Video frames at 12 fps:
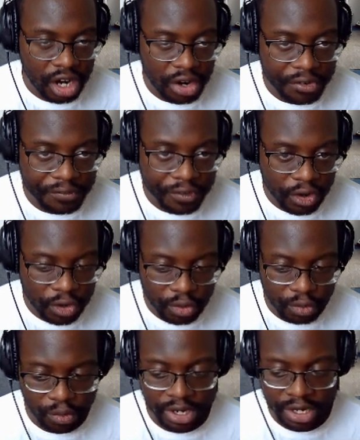of our
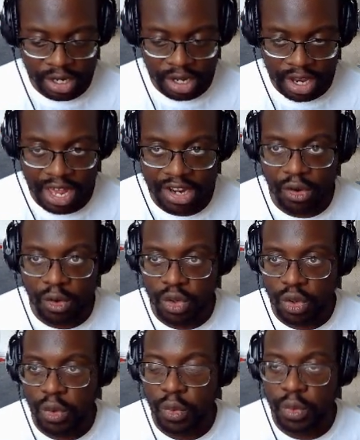array and our
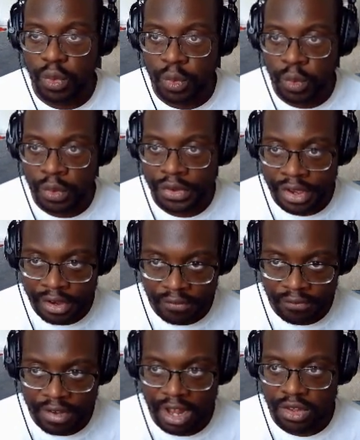total
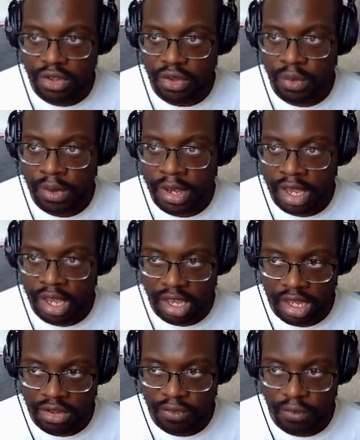value
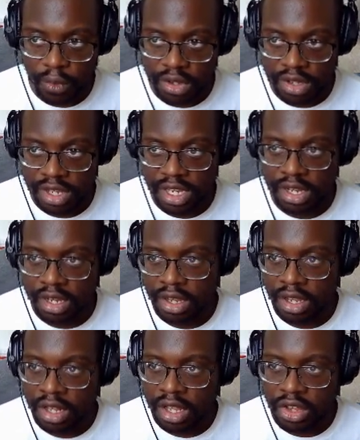is 14.
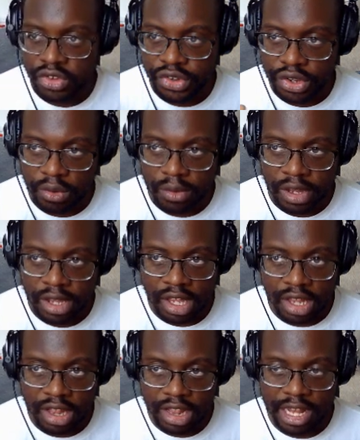So
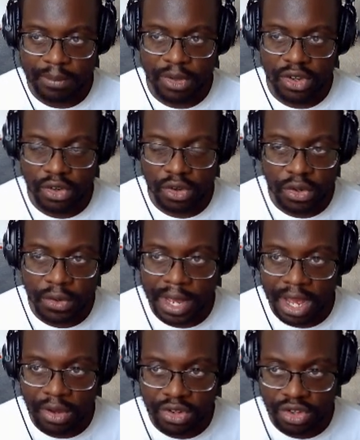let me show you
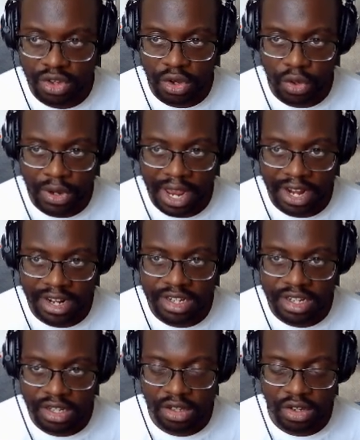how this code
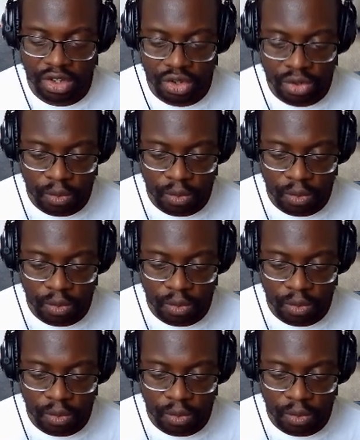actually looks